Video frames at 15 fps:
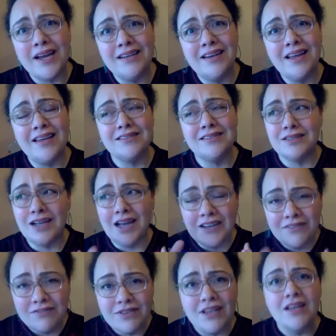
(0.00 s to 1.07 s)
Yes. And to kind
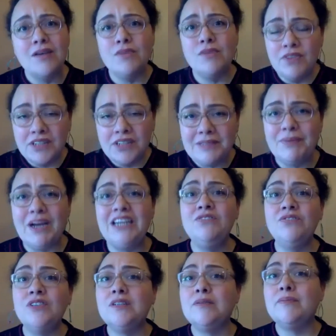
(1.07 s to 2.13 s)
of be very
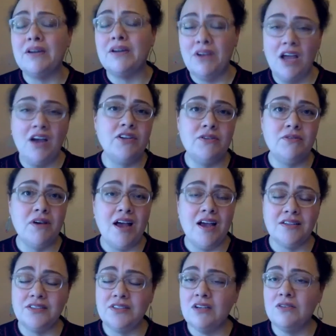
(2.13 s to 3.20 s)
mindful about how you
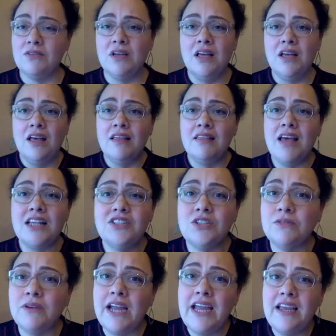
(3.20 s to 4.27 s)
act. So that's
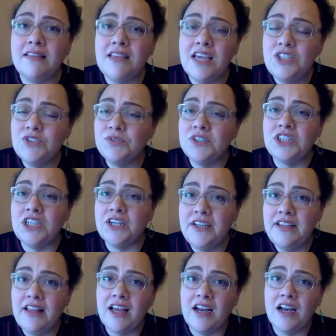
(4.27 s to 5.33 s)
great. Thanks for
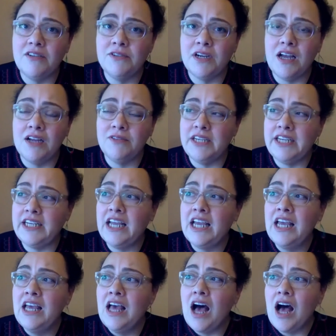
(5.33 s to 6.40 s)
sharing that, Irene.
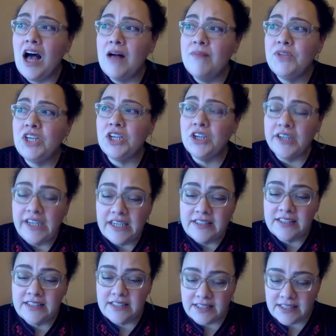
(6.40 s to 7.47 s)

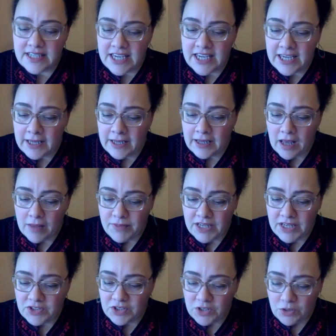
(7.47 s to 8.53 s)
Curious to see,
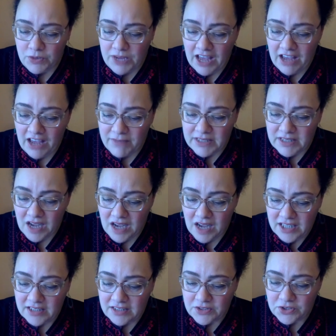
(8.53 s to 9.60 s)
because, we have been
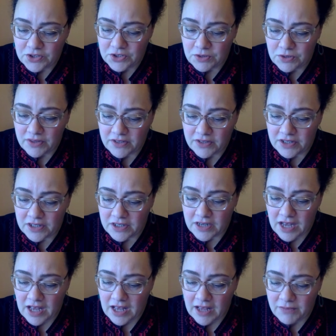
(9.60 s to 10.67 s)
talking to other
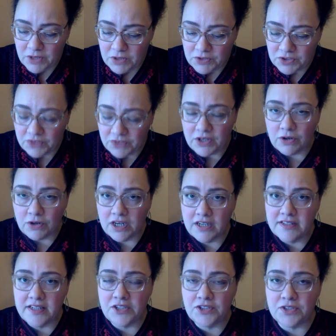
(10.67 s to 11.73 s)
youth serving
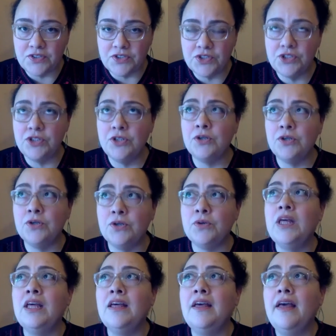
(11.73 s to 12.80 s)
organizations
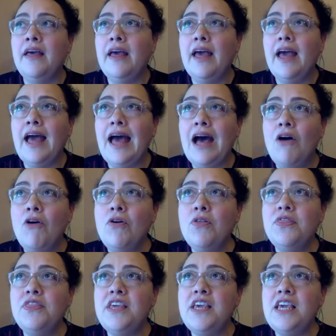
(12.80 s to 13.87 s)
too, how
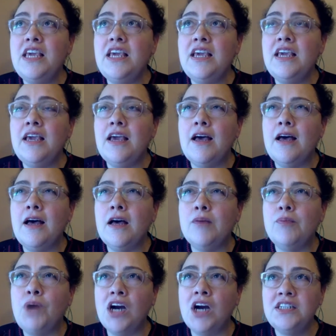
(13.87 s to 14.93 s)
the
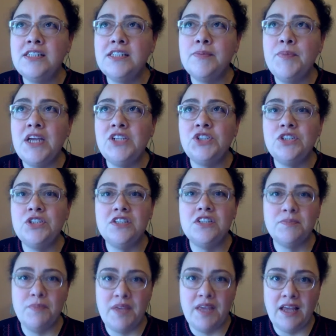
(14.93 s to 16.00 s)
participation
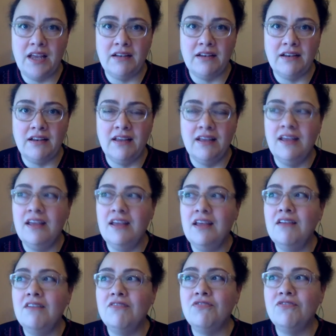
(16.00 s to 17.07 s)
has been
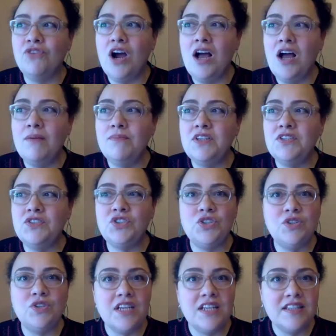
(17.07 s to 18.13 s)
from the
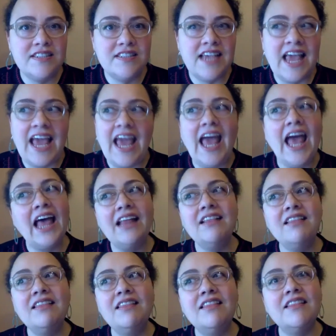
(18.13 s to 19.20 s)
students
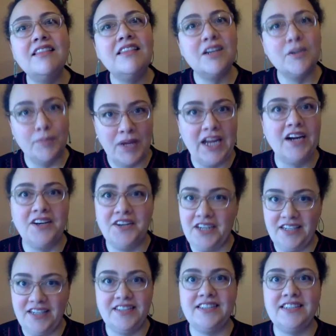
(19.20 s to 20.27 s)
and their
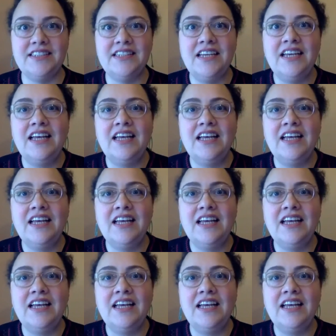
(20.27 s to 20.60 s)
parents.